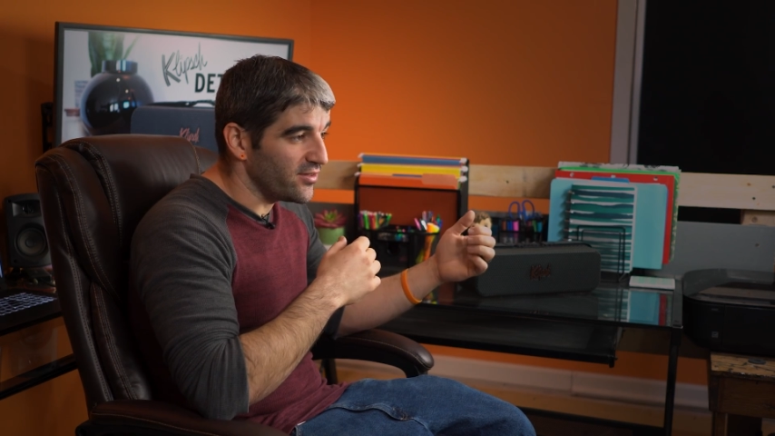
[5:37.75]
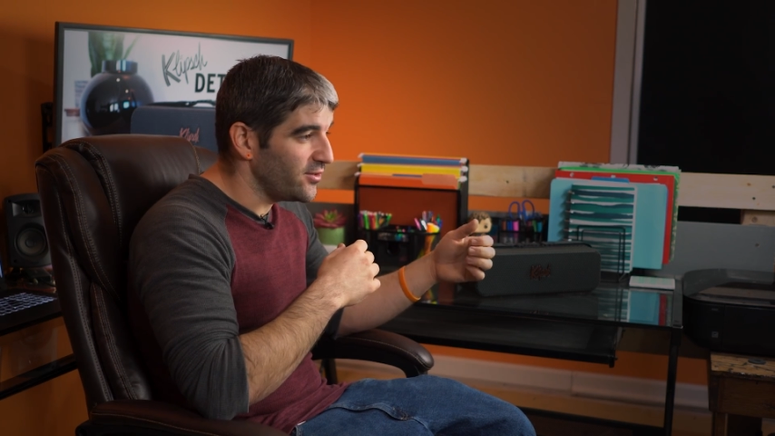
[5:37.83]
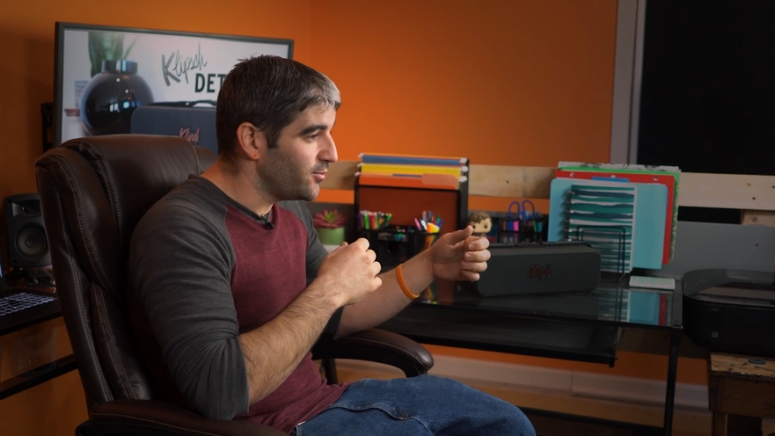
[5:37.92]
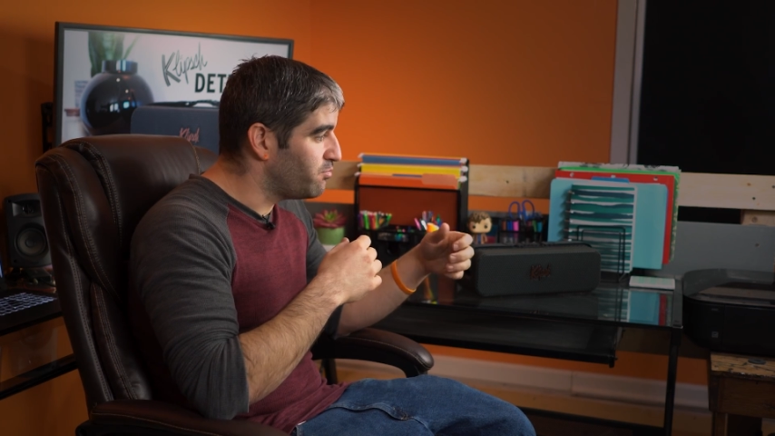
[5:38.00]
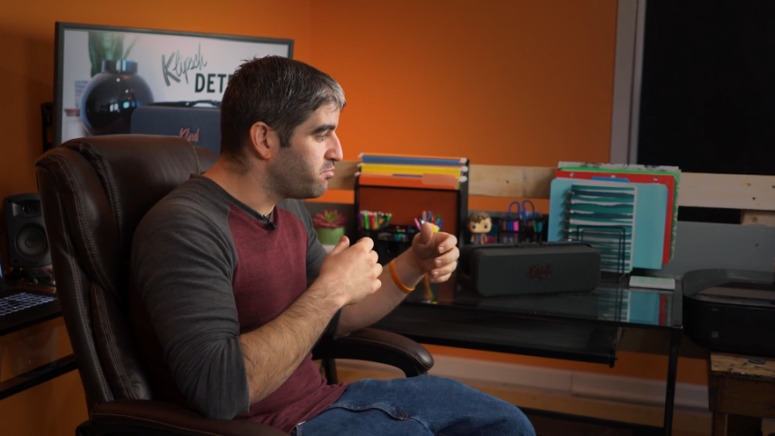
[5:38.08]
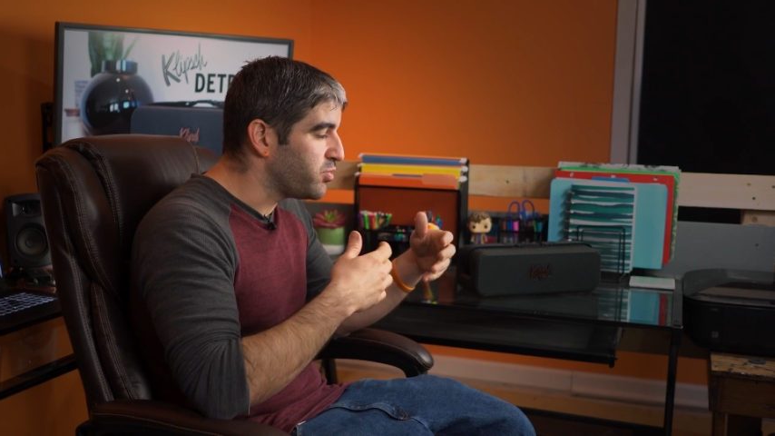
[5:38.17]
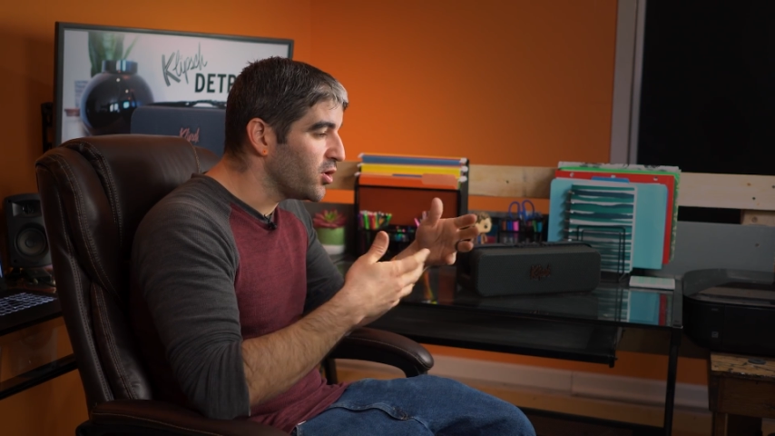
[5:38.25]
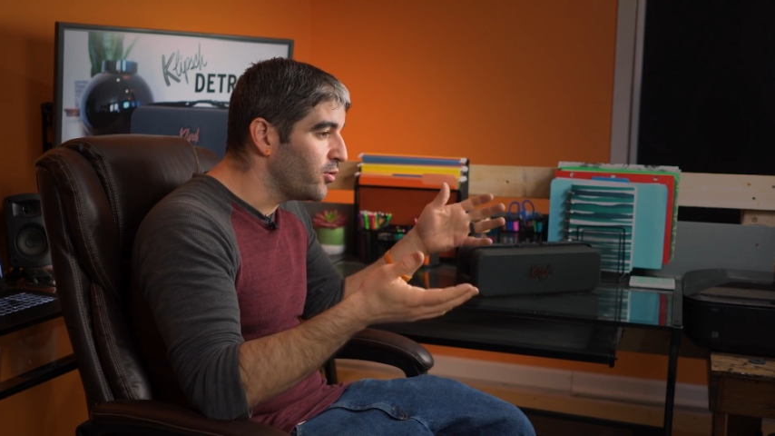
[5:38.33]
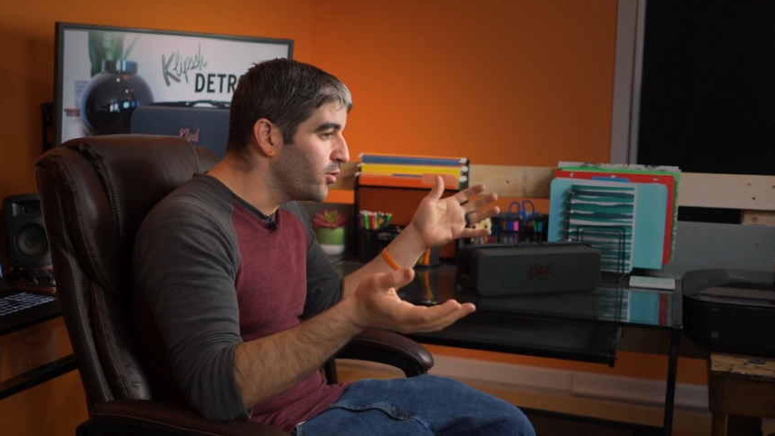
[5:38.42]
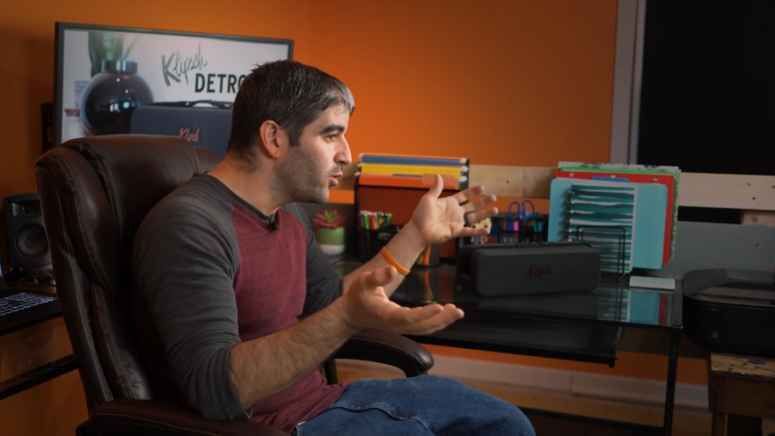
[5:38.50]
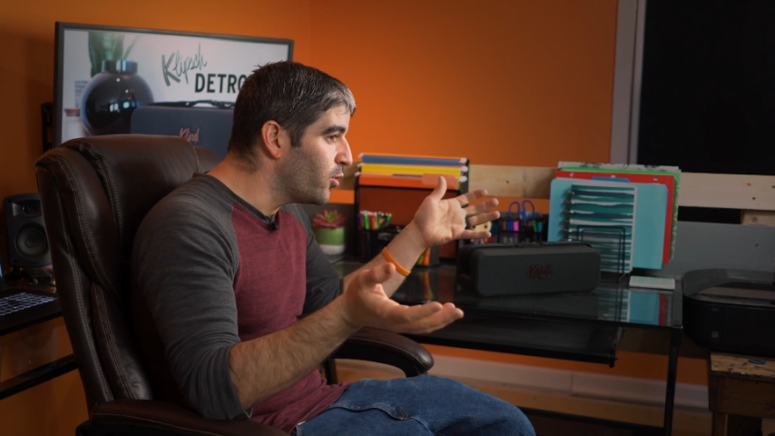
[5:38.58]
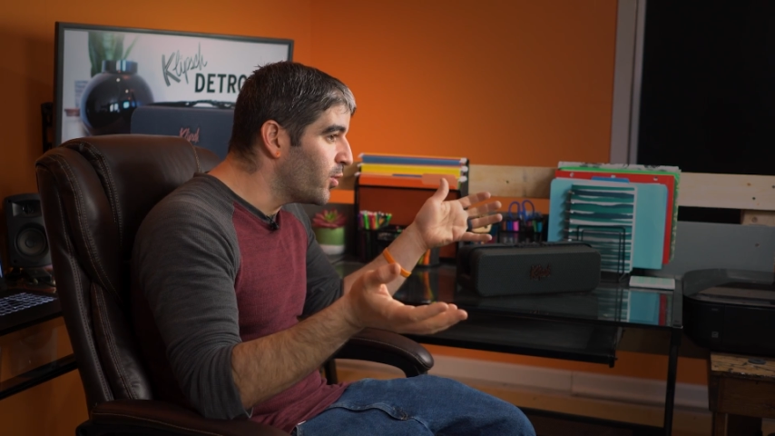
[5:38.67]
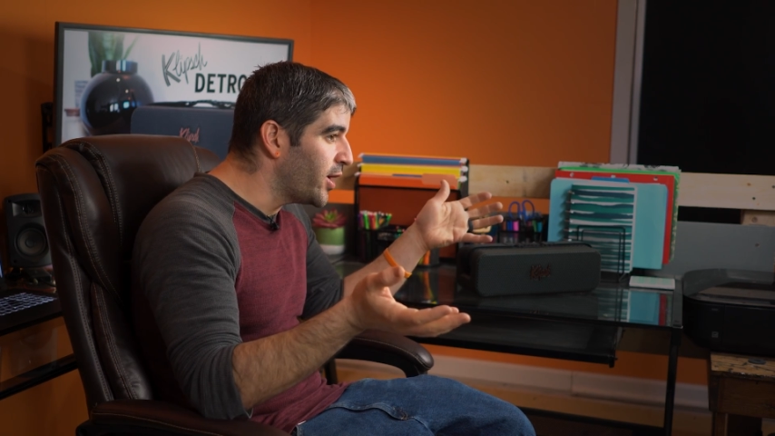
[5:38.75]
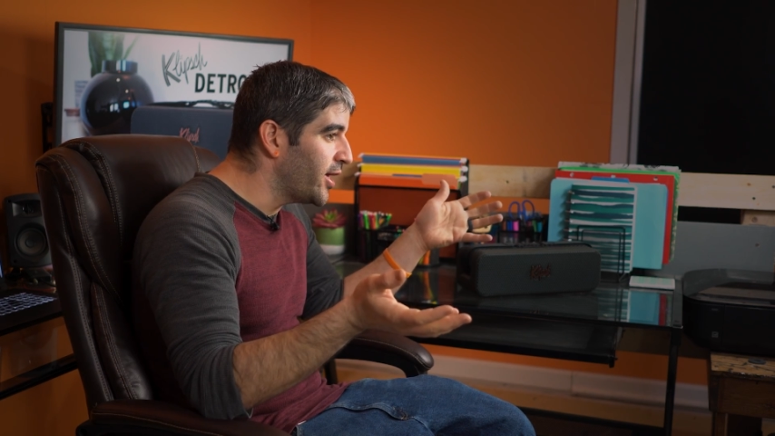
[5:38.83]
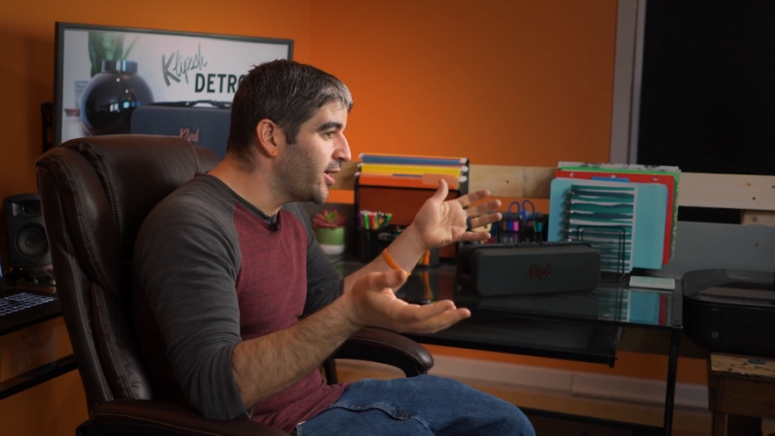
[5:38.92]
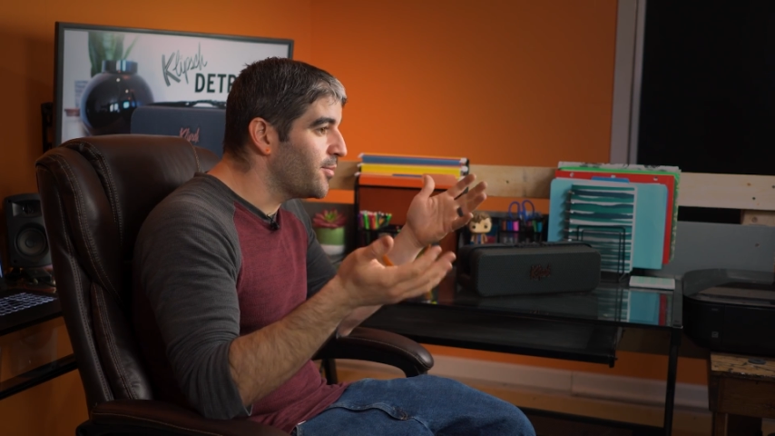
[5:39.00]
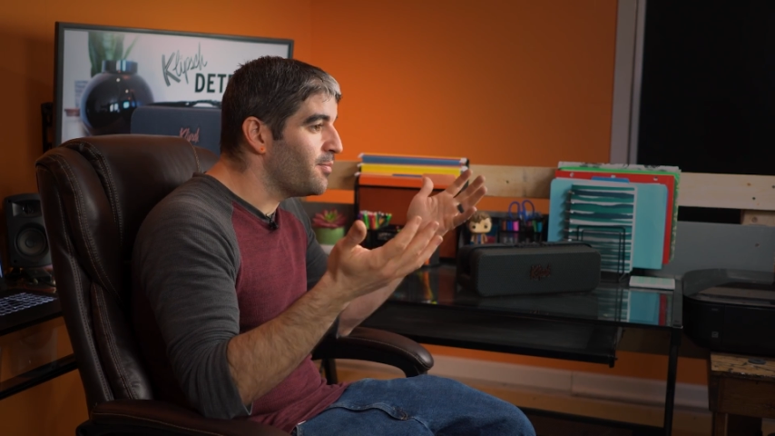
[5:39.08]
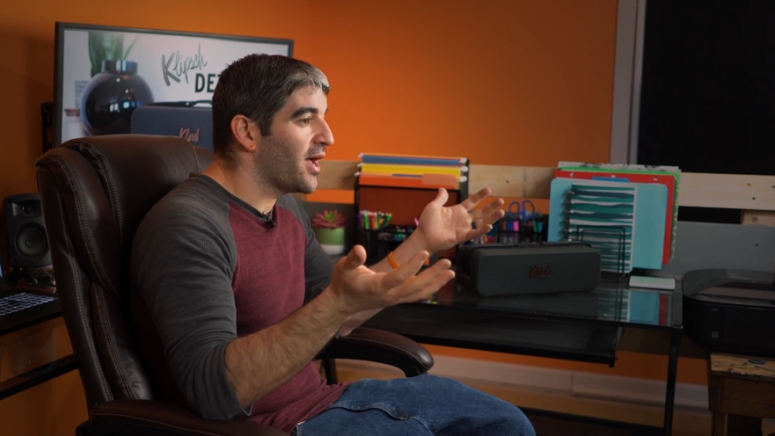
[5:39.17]
to blow you
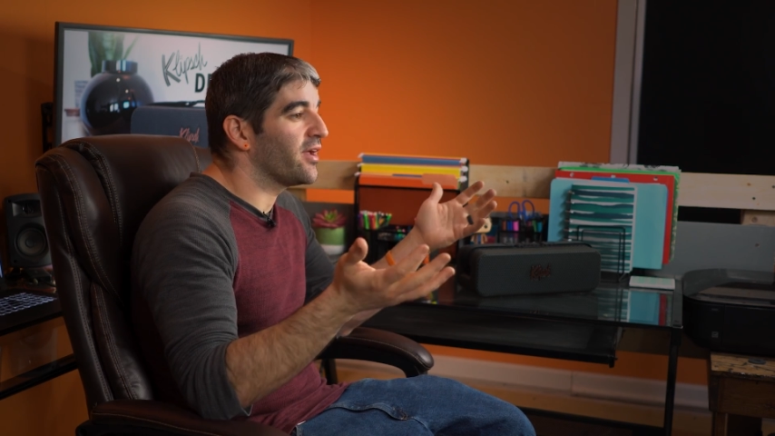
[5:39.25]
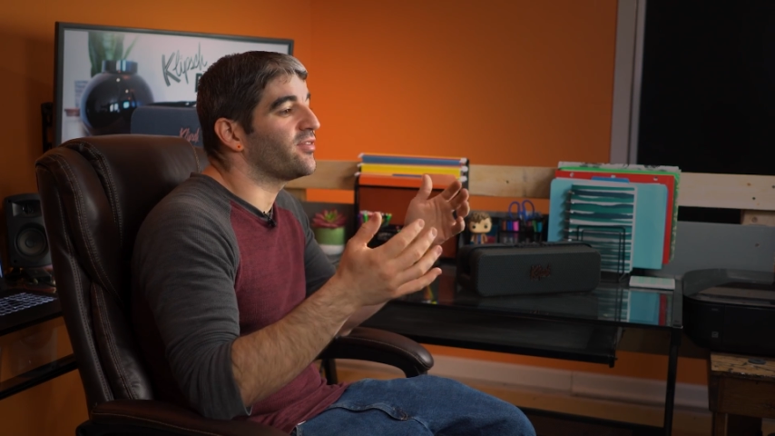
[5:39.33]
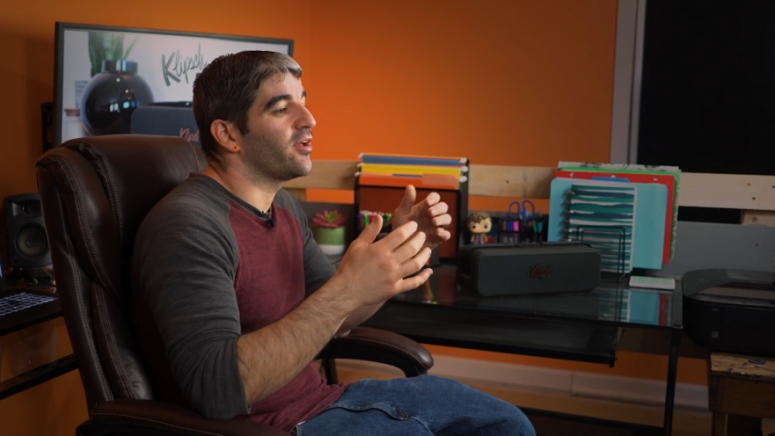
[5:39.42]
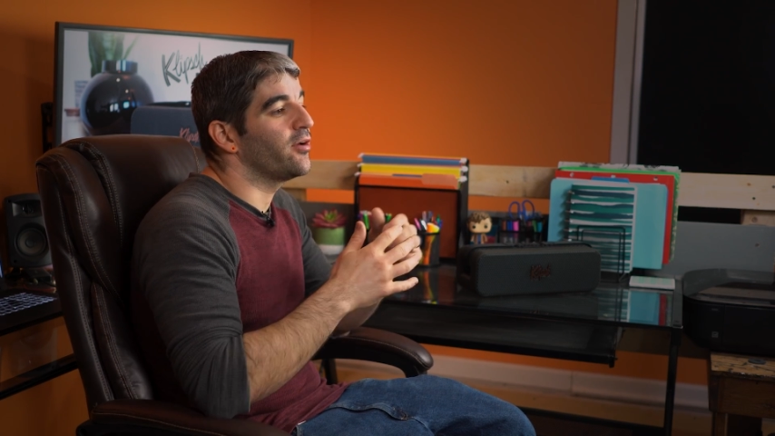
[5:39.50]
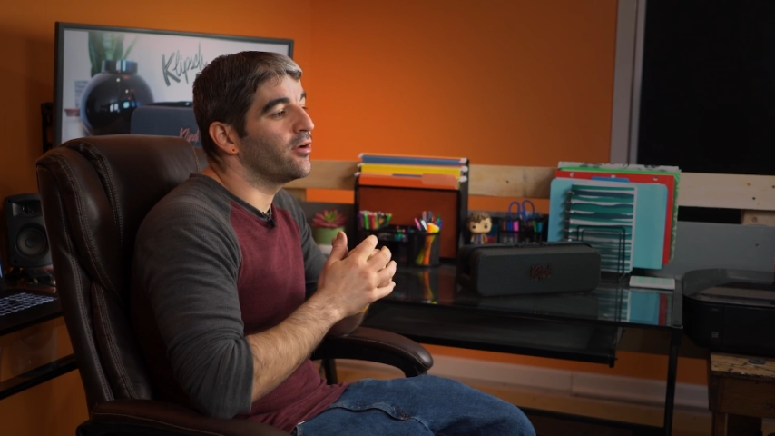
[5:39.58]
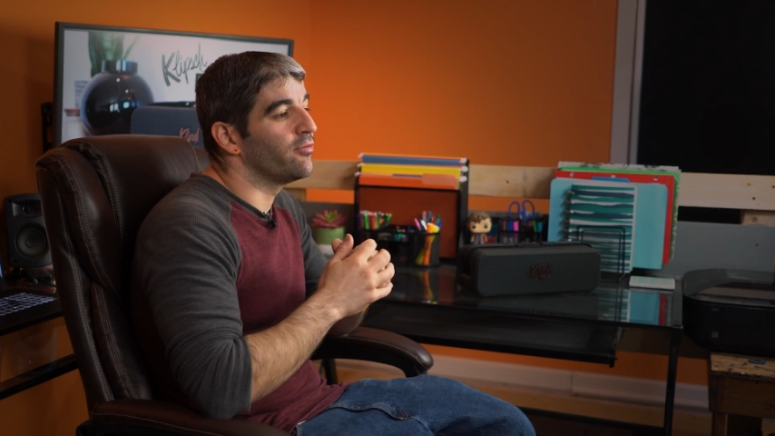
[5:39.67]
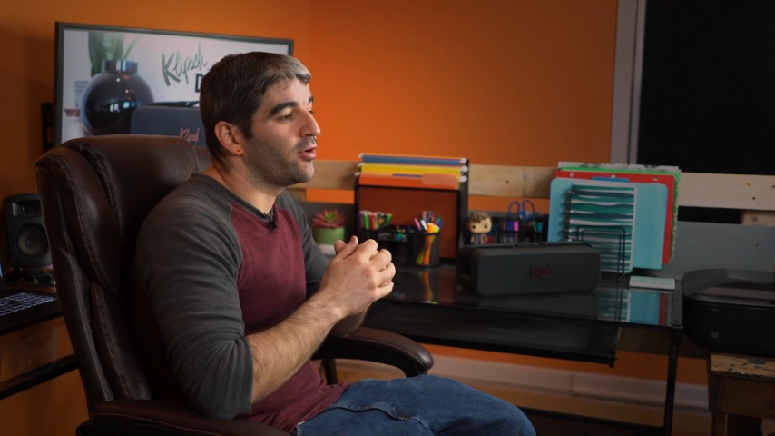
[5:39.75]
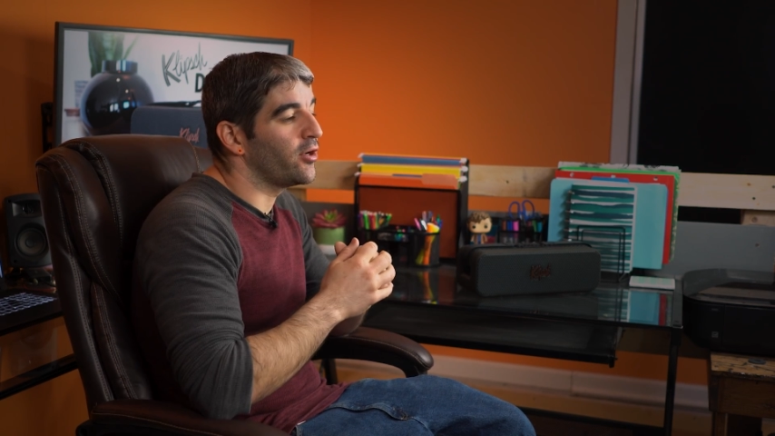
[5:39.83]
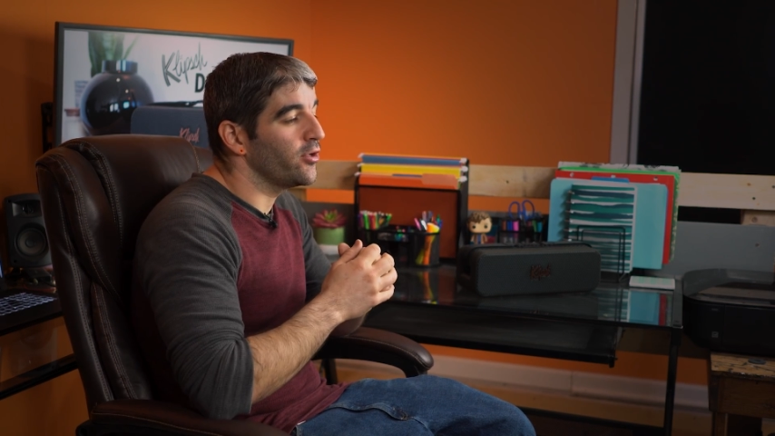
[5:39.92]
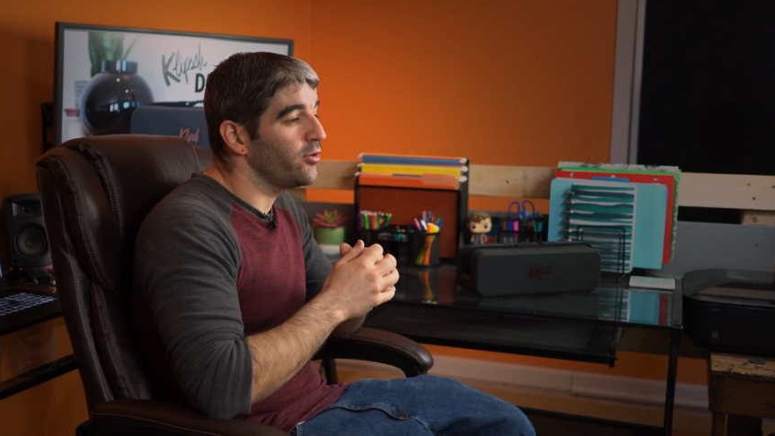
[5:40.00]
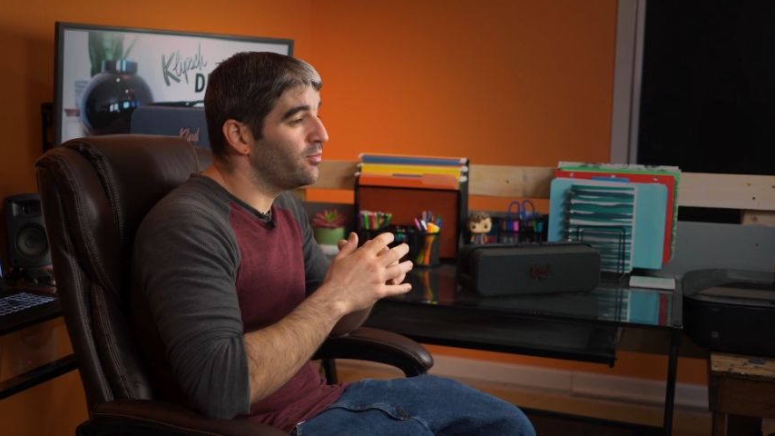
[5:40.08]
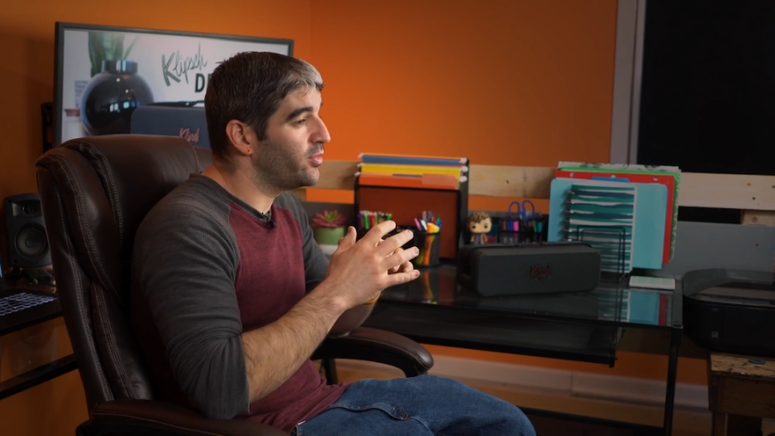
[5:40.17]
away and max out your volume,